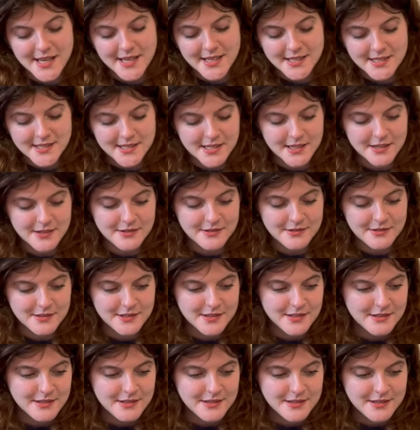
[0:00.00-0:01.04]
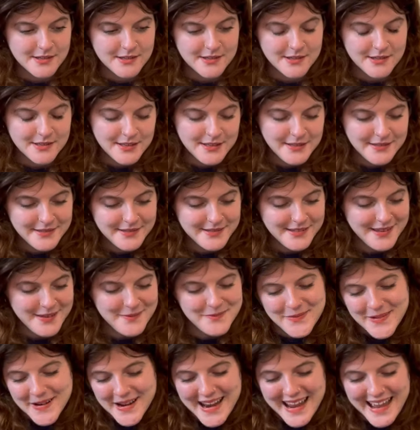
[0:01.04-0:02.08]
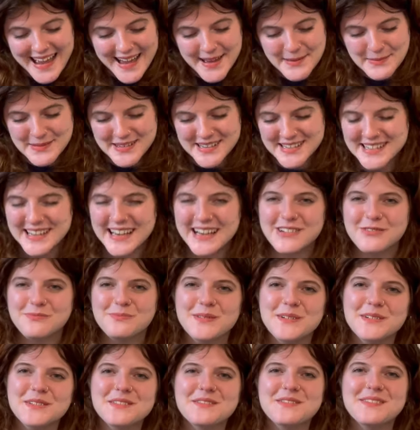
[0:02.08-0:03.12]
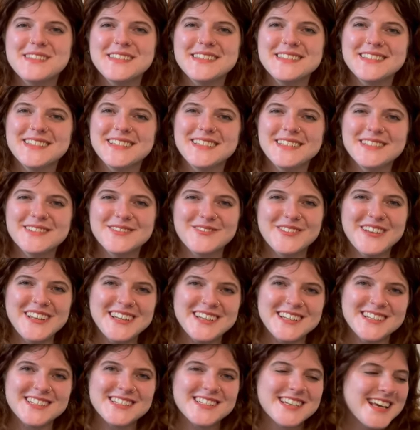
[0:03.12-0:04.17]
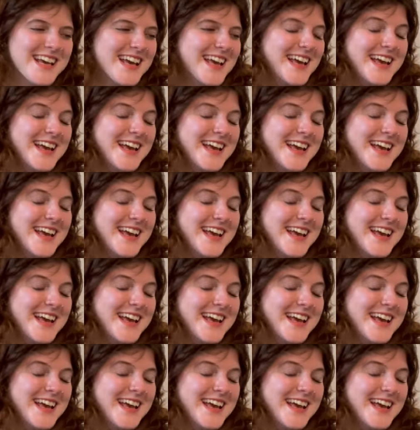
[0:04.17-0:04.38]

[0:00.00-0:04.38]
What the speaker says: So I'm very happy to have both of these things finished,